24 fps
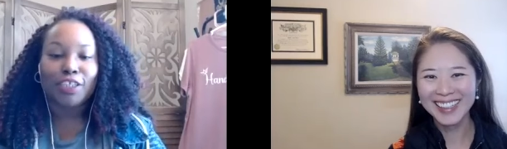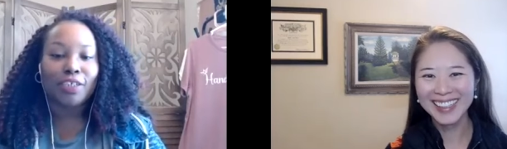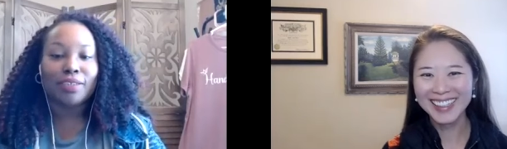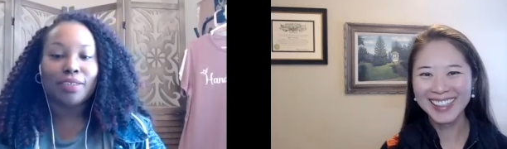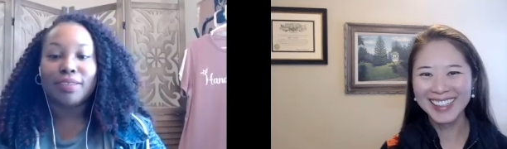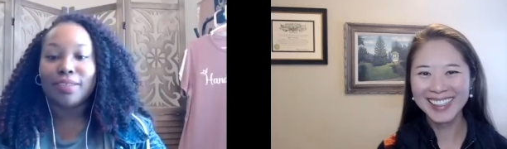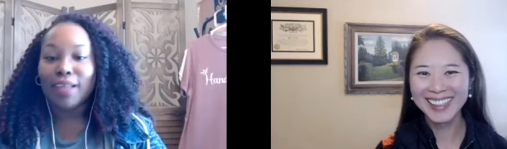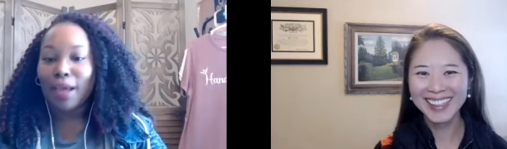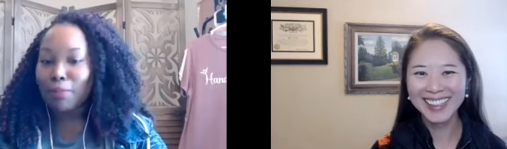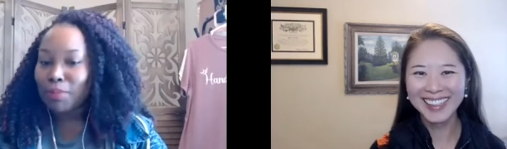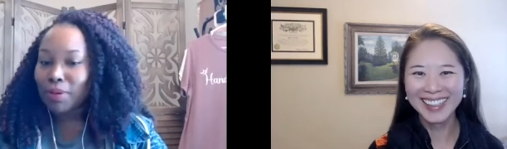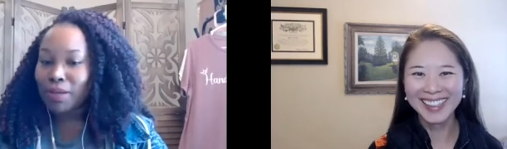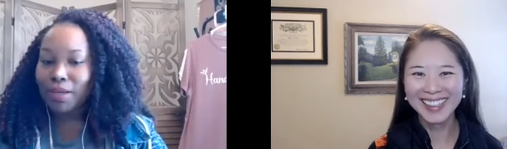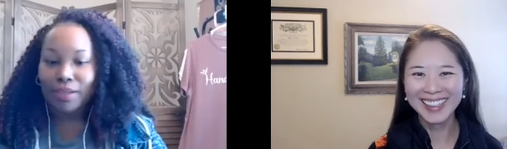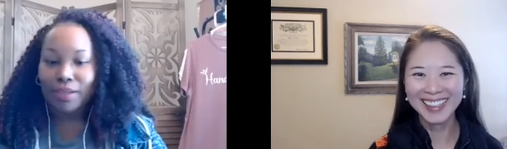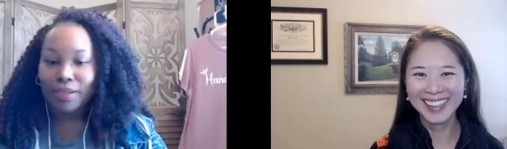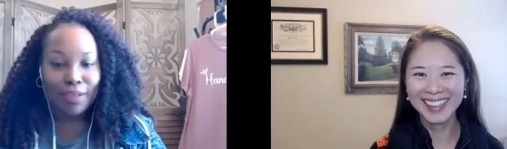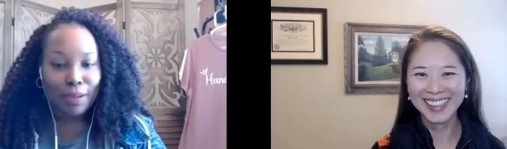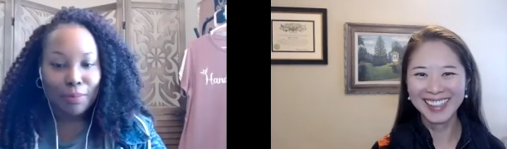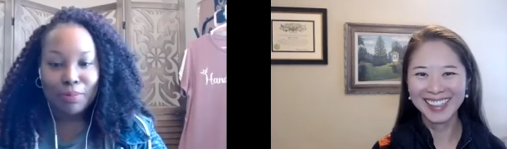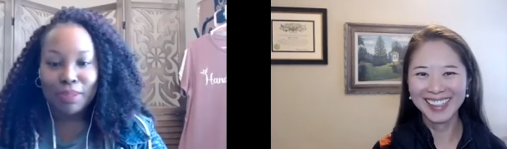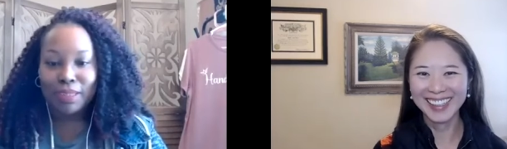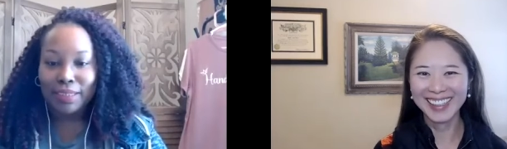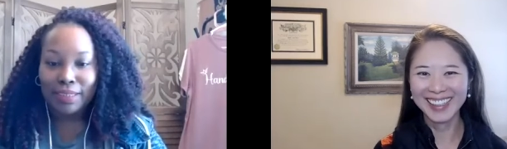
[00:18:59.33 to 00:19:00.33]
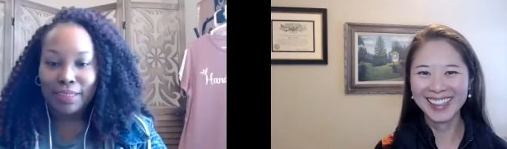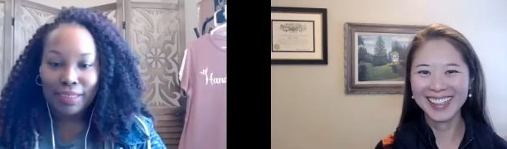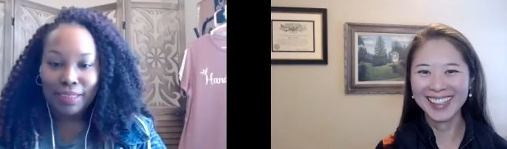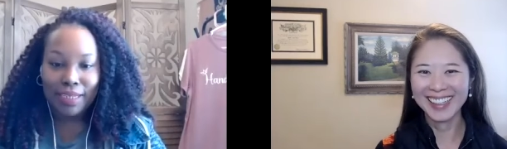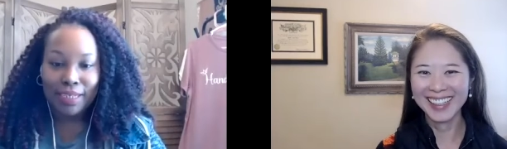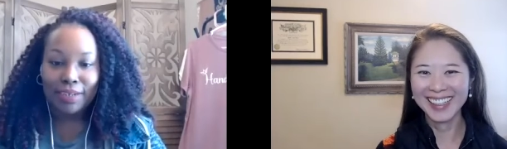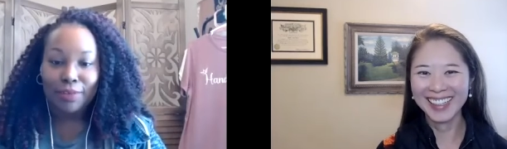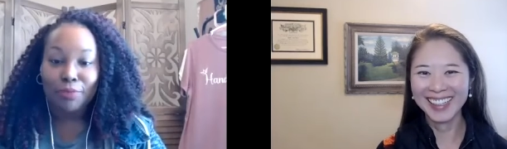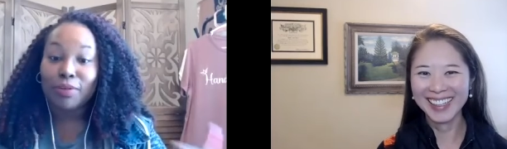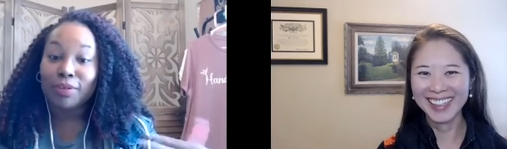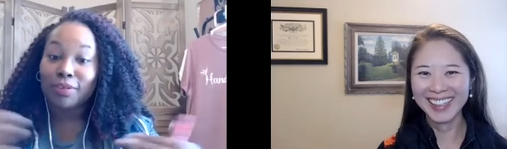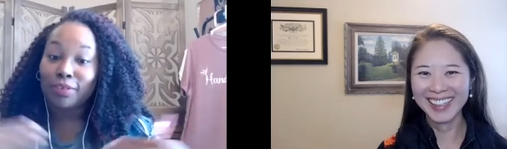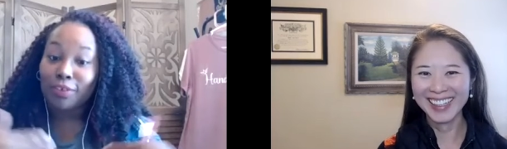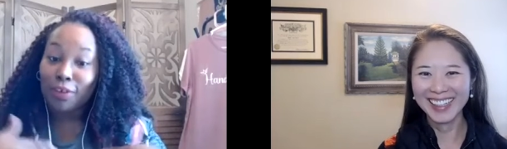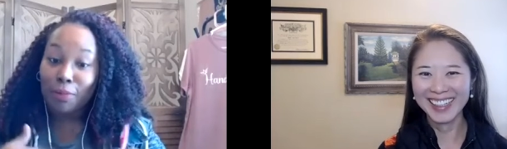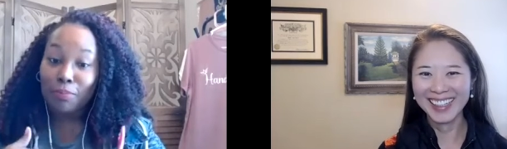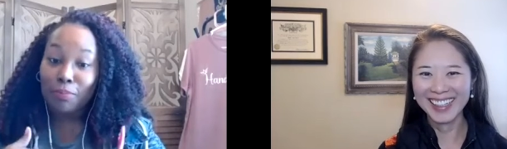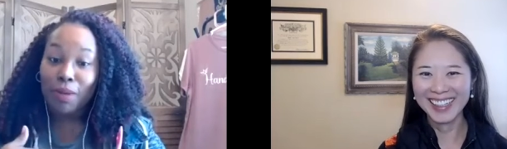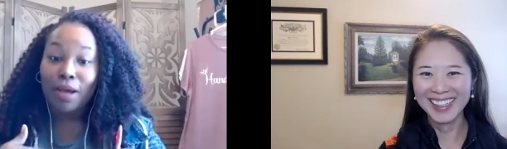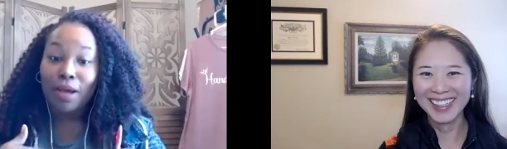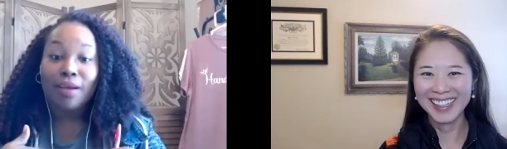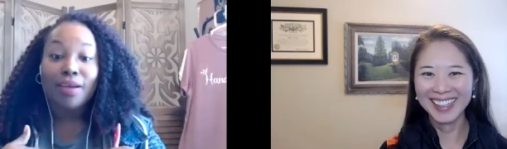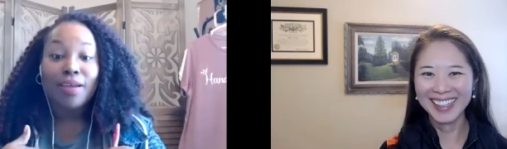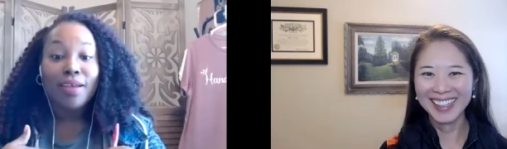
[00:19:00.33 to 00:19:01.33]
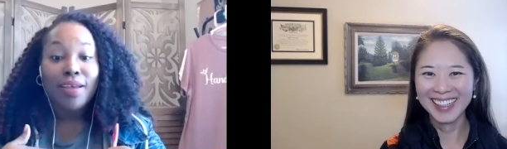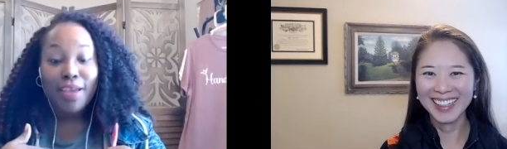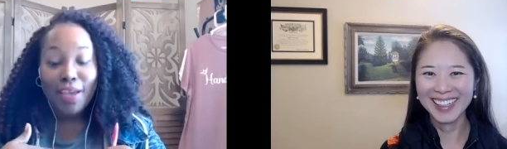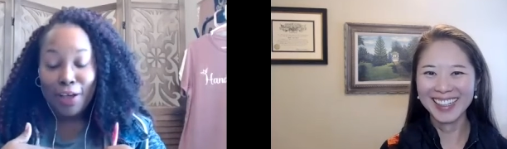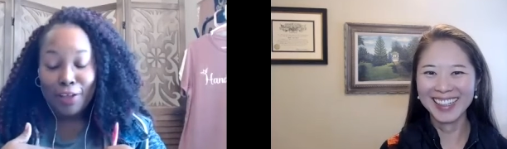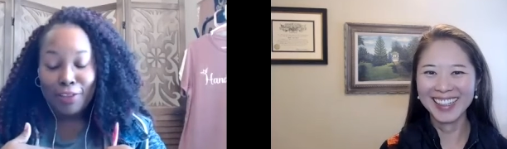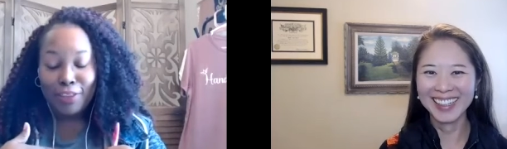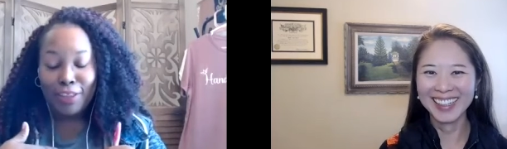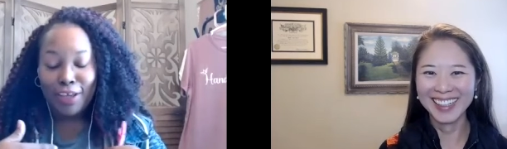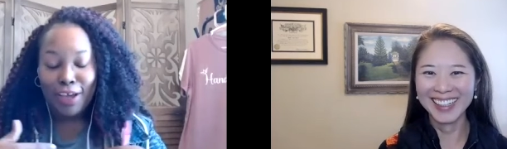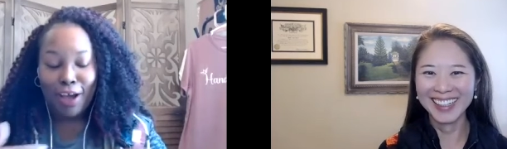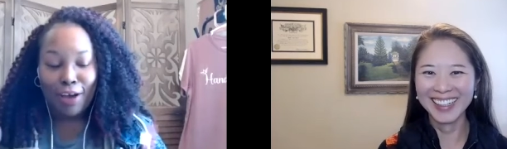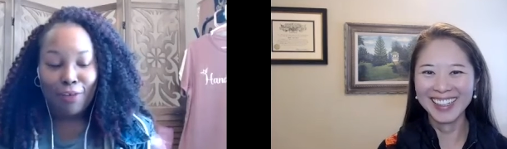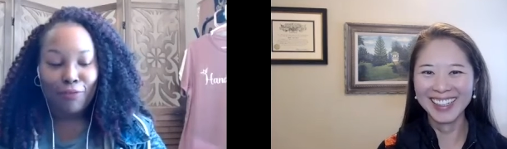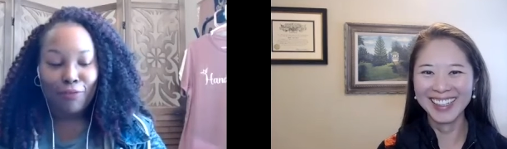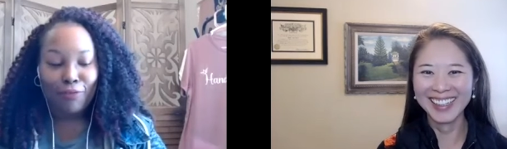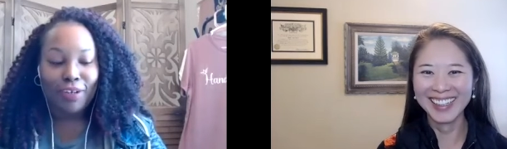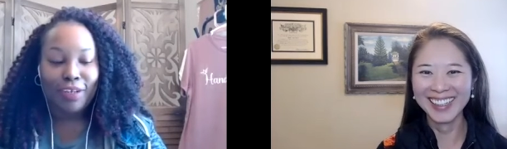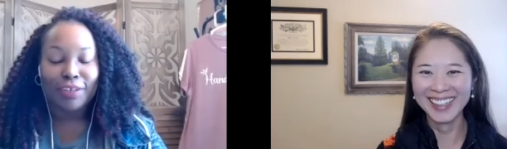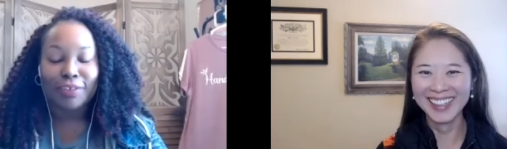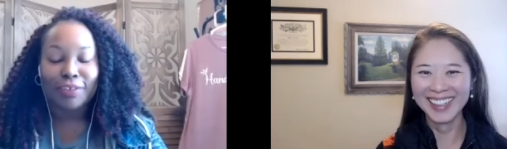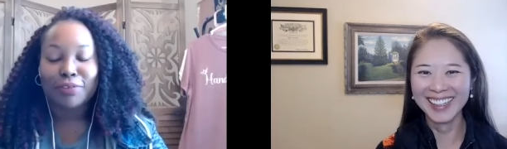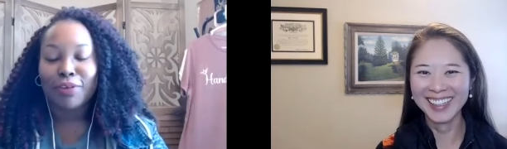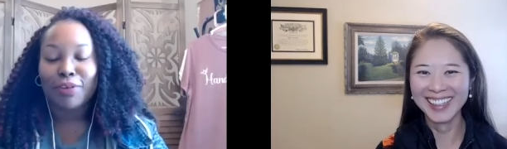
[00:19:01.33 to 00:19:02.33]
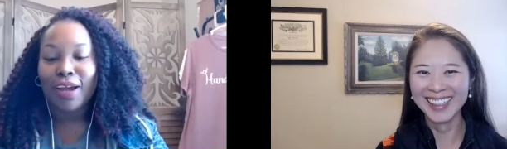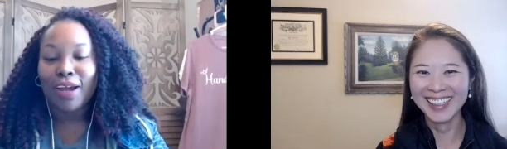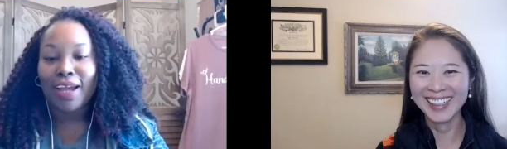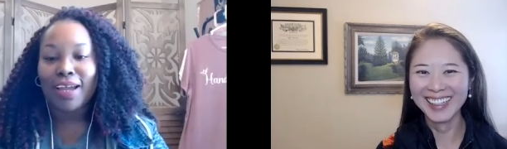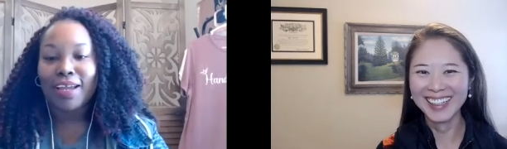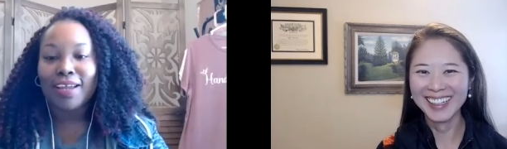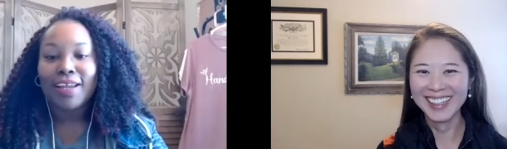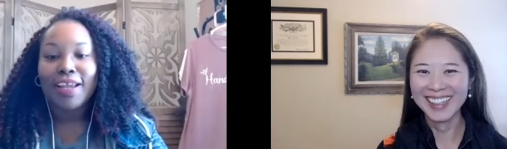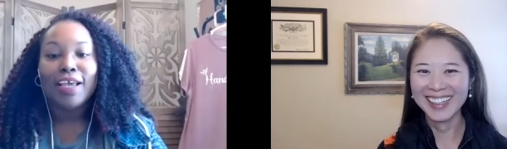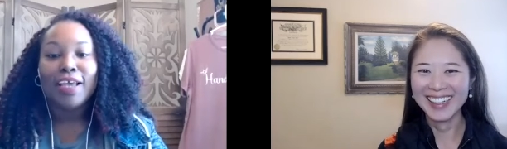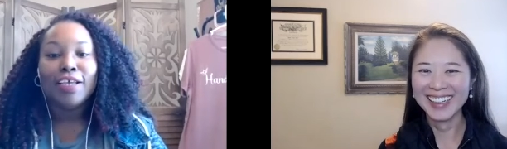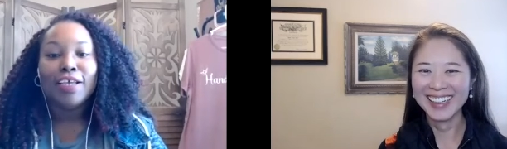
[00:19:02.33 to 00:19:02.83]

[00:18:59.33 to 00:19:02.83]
Speaker 1: It's not because I'm conceited. We're talking about healthy confidence, right?